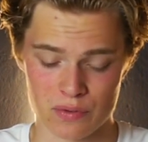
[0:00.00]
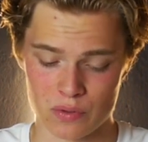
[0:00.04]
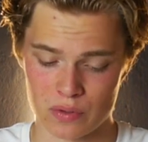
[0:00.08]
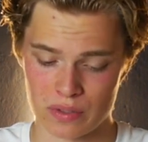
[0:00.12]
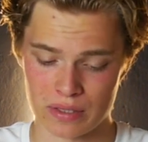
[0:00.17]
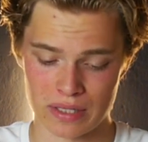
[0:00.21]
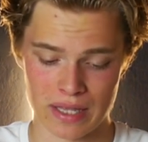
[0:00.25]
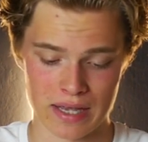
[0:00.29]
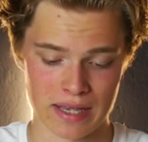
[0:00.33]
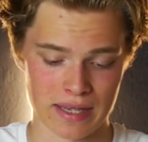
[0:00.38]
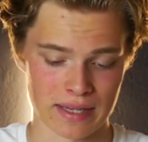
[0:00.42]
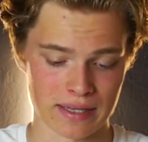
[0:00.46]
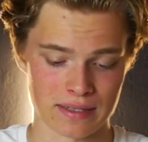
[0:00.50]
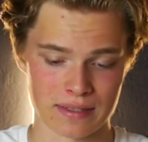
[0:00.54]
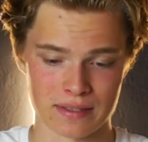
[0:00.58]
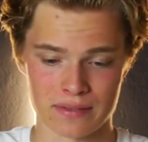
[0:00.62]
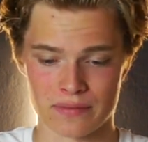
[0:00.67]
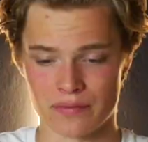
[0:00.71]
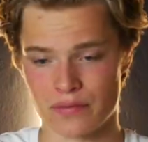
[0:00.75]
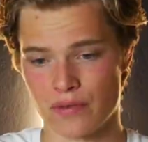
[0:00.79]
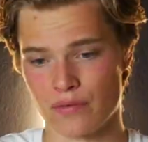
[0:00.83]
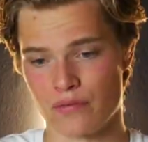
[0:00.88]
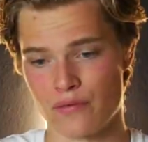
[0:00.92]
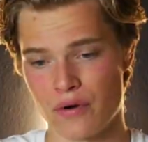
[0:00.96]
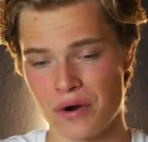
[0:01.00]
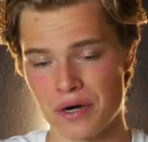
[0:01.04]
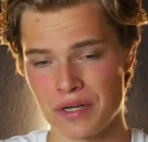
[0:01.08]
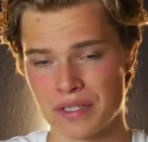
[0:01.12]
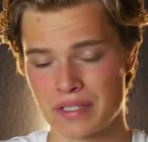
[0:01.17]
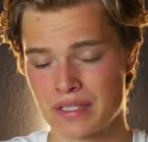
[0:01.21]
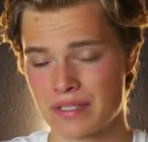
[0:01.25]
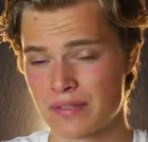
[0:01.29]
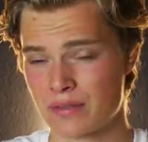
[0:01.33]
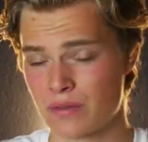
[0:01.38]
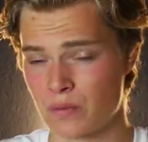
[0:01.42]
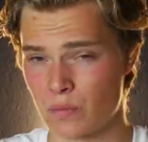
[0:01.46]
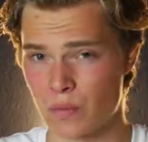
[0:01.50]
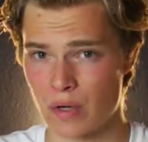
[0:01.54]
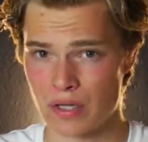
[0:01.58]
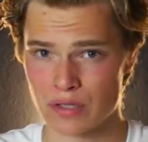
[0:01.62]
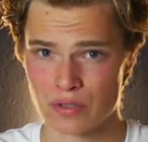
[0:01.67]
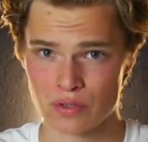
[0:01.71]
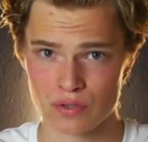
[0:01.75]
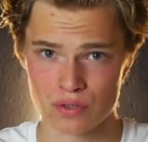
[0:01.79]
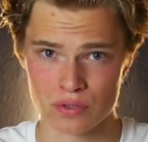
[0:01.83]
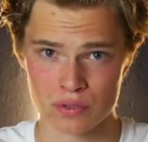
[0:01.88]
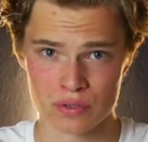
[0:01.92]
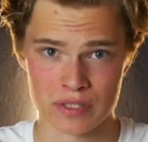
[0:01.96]
Like the first 1
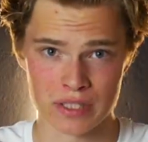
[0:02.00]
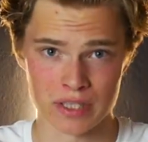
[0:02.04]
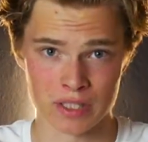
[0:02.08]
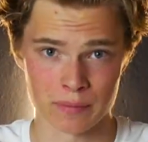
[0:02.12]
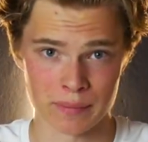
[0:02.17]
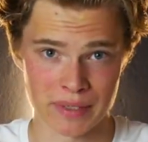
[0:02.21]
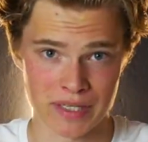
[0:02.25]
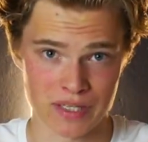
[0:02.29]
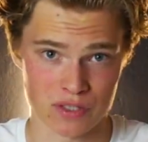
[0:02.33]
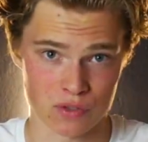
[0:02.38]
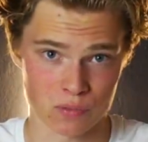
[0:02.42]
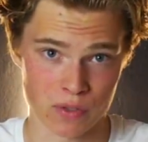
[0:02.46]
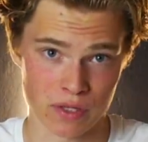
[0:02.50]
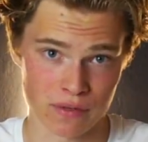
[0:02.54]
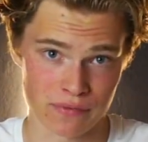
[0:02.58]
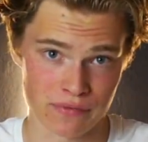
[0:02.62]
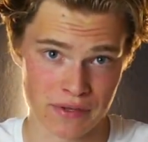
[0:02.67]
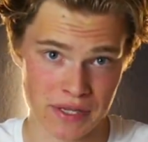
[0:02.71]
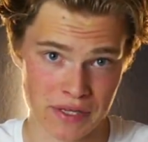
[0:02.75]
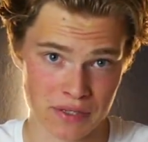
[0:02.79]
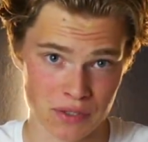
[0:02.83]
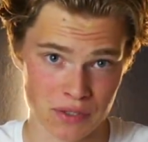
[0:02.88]
to 2 kilometers will feel